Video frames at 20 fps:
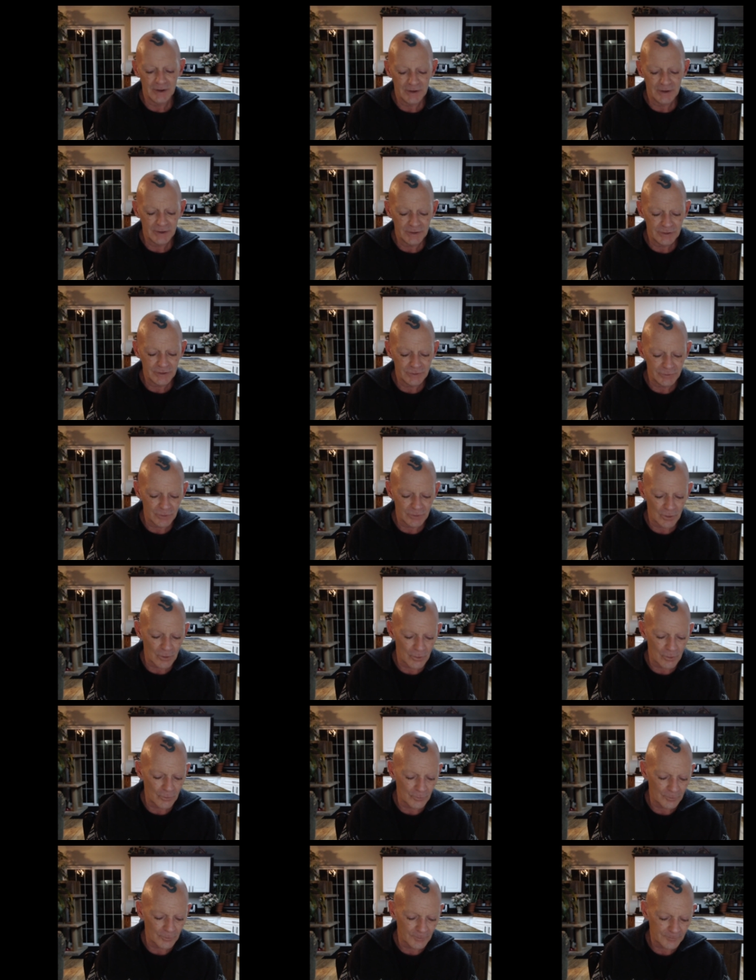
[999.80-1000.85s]
You
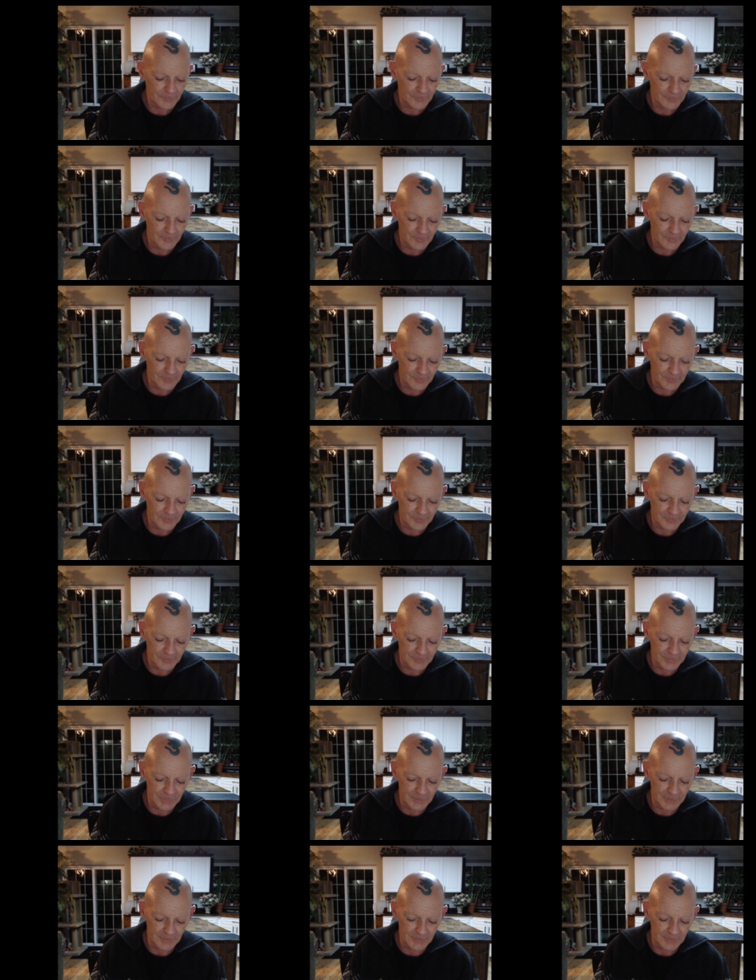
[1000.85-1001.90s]
know,
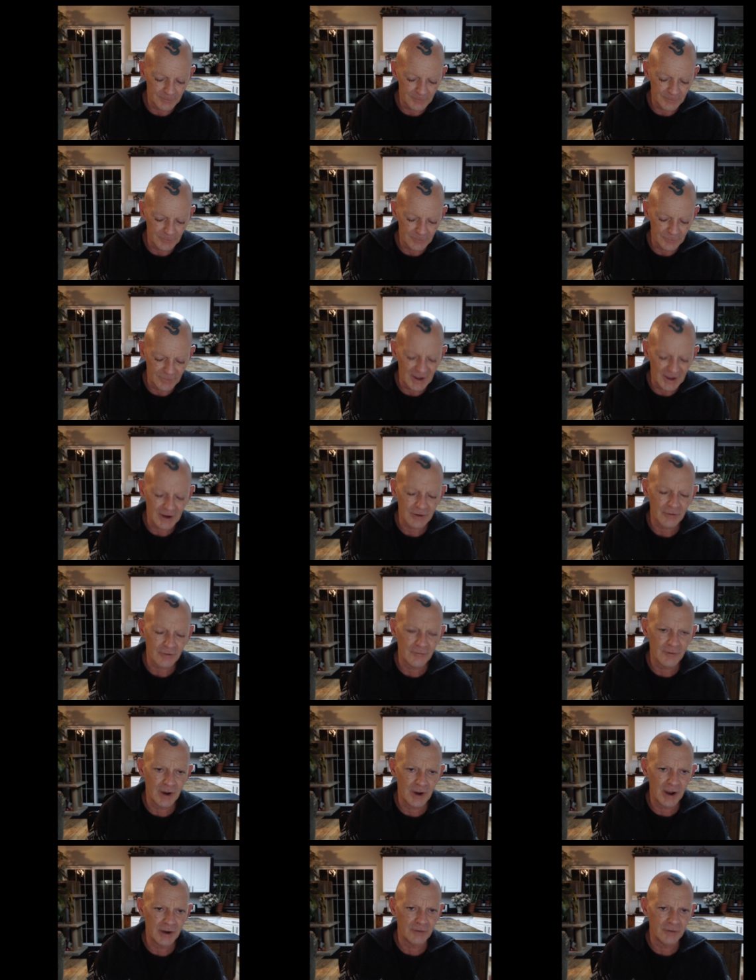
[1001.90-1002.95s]
that
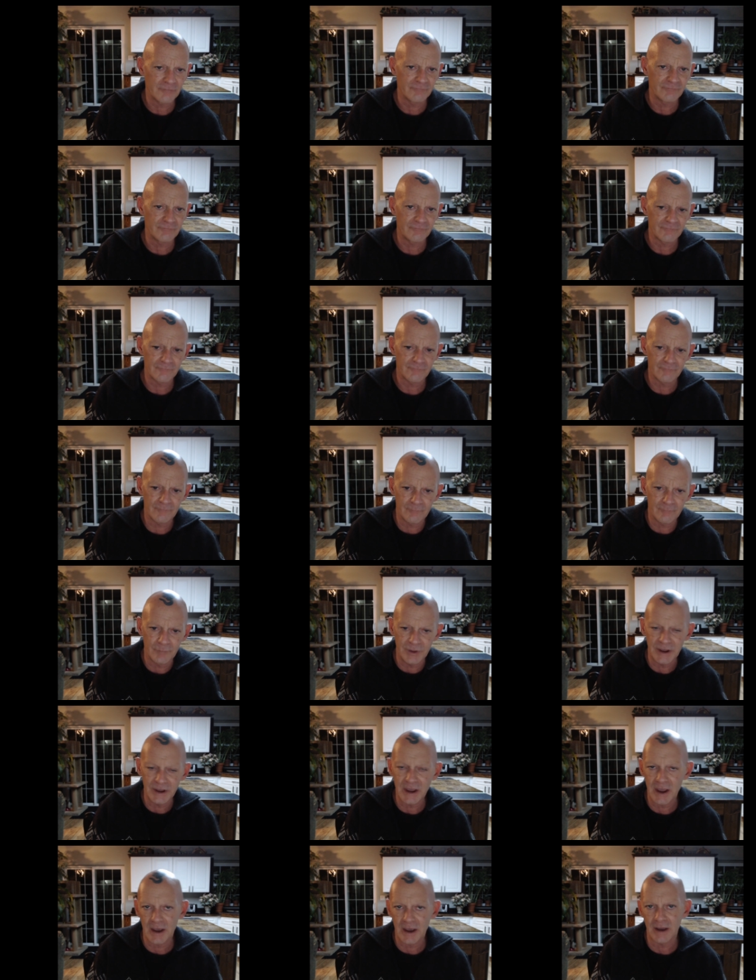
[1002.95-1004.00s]
creative
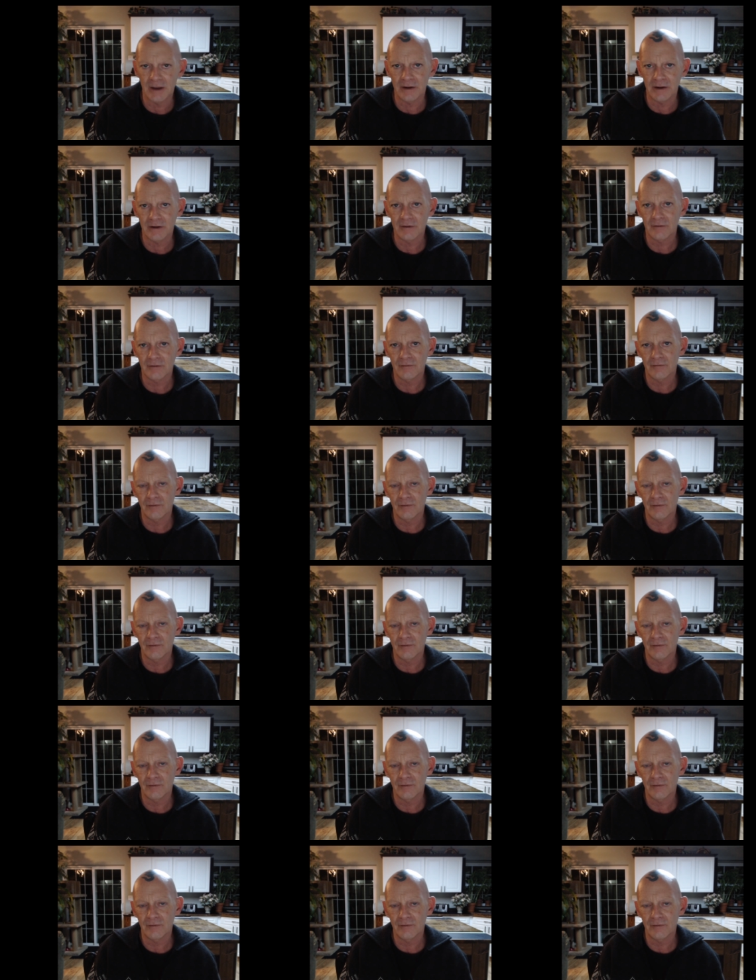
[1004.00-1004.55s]
being,